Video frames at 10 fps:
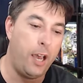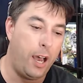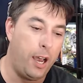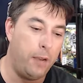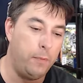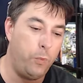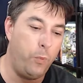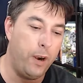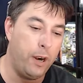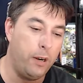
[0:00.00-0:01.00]
Um,
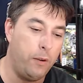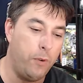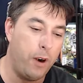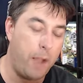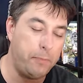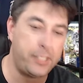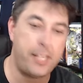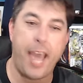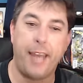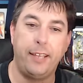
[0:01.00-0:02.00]
where, where I'm
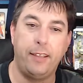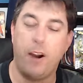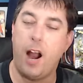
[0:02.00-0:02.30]
standing there,